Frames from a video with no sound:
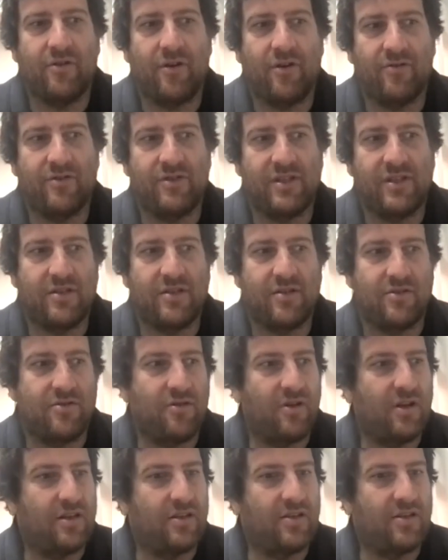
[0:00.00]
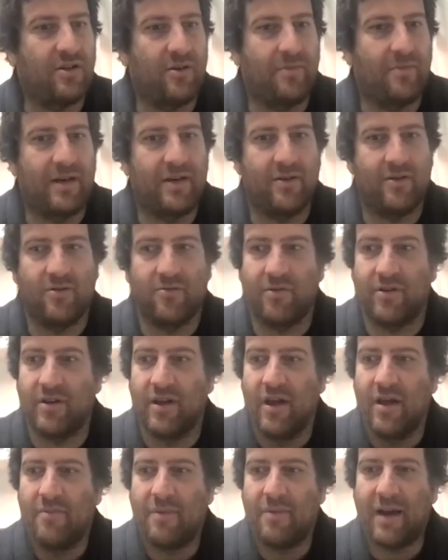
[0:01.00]
on season two. And Tom, I don't know what,
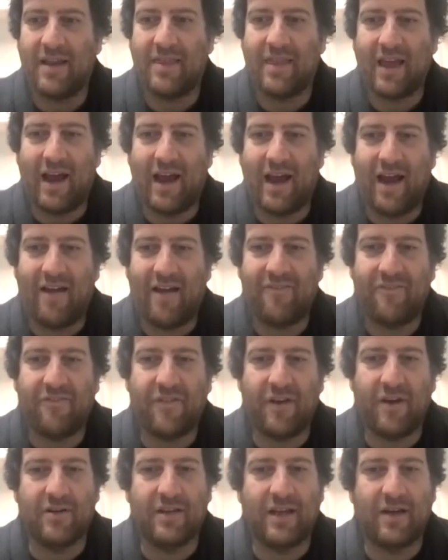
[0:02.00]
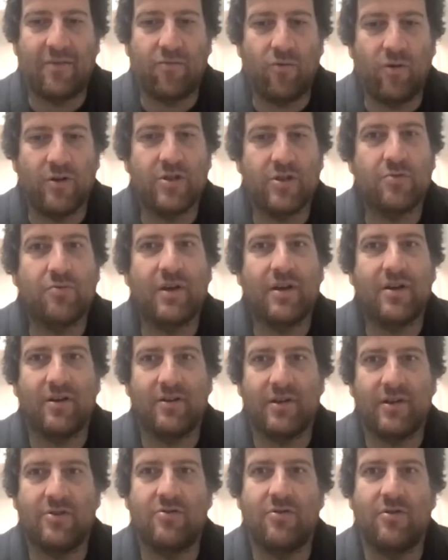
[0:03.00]
but I, I feel that once we got
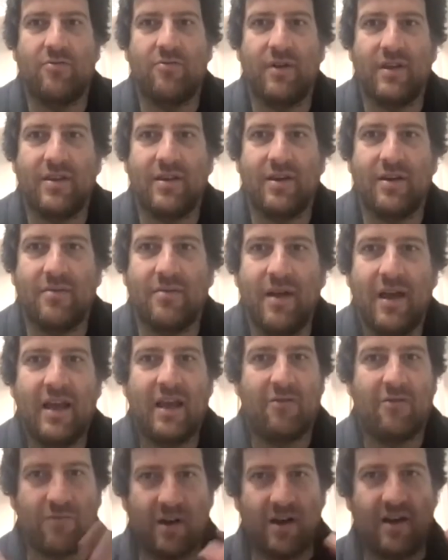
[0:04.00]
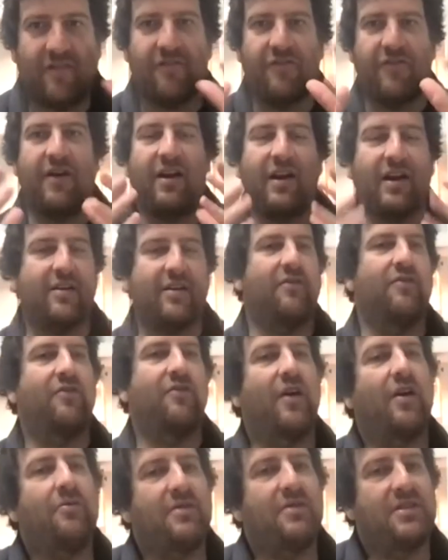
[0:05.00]
into a rhythm, it really felt like a
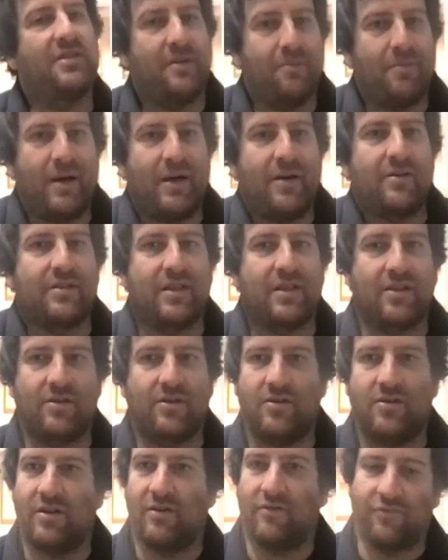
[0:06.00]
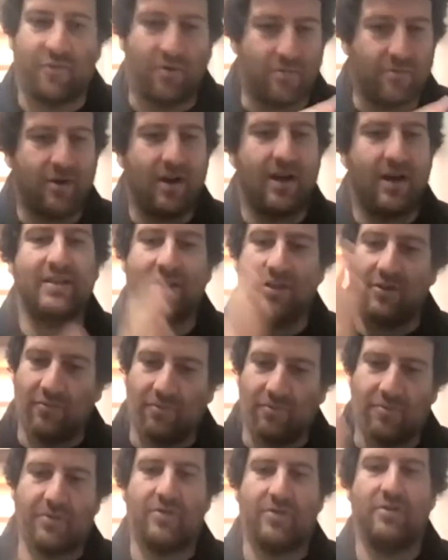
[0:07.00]
very symbiotic unit from writing to
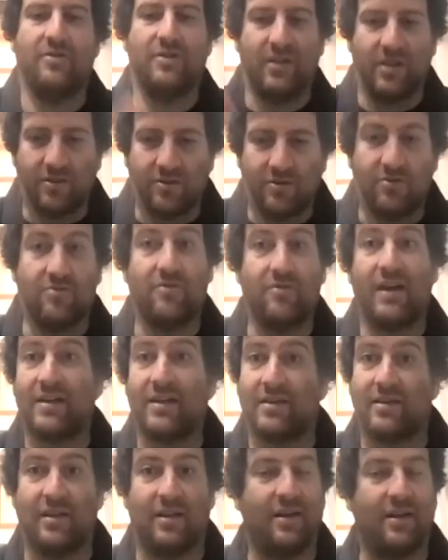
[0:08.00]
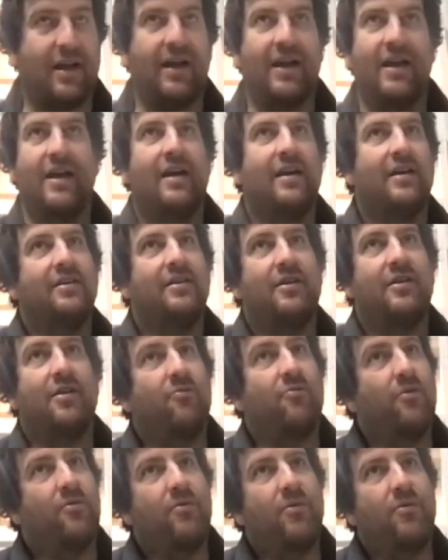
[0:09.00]
producing to directing. Like, you
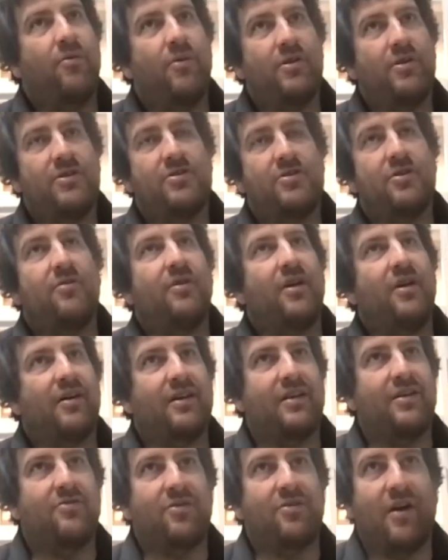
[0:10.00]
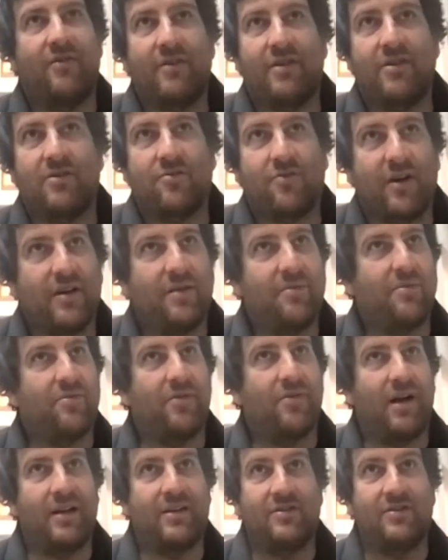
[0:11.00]
know, we were so lucky to have incredible
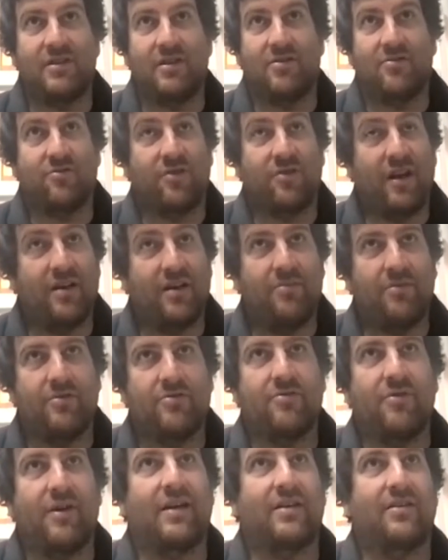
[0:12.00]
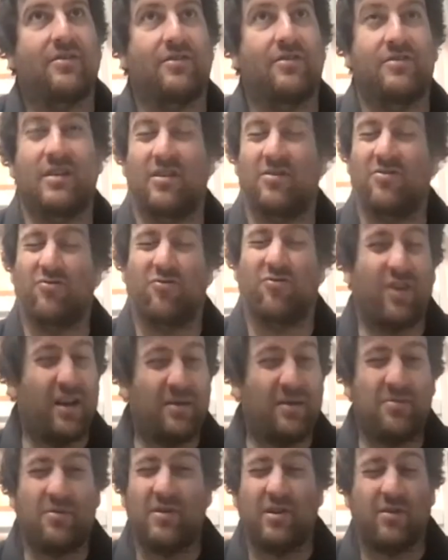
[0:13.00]
writers, incredible directors,
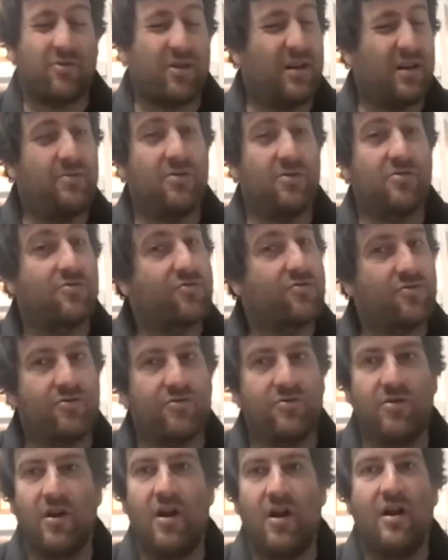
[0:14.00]
incredible, incredible crew